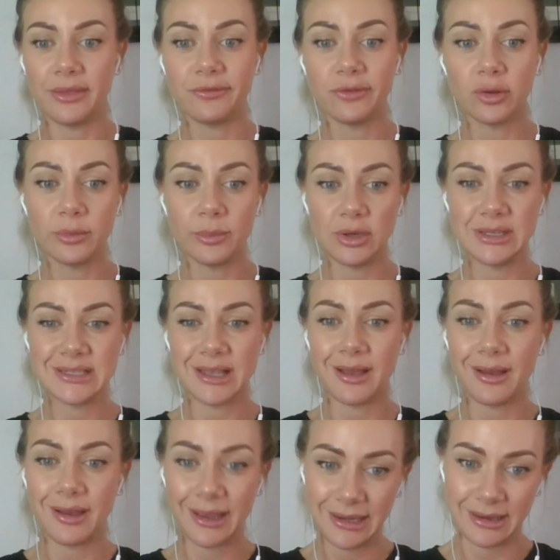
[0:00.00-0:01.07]
But the full moon
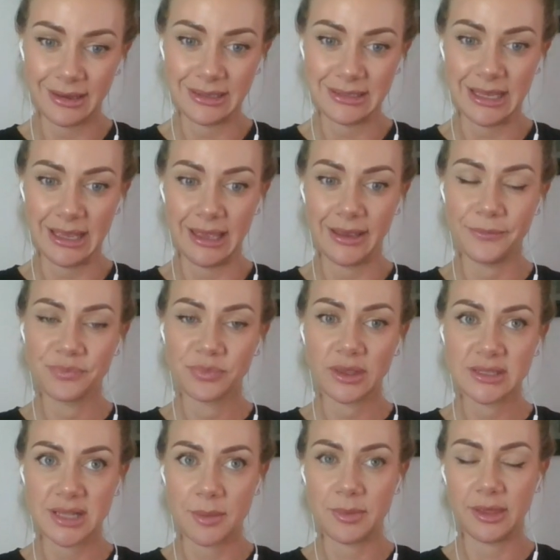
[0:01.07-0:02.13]
is
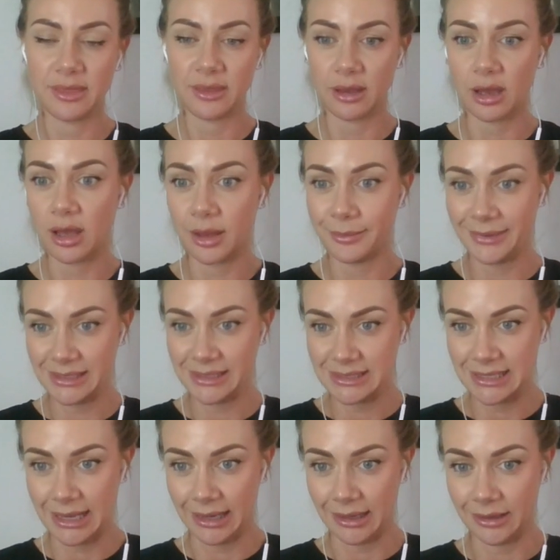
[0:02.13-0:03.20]
highlighting something that can't
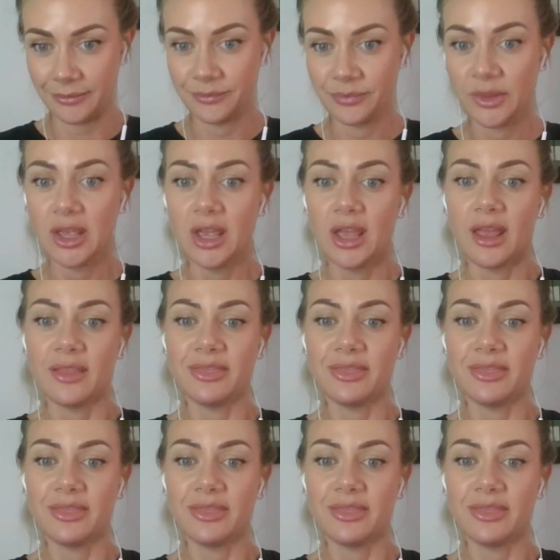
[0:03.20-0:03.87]
be seen.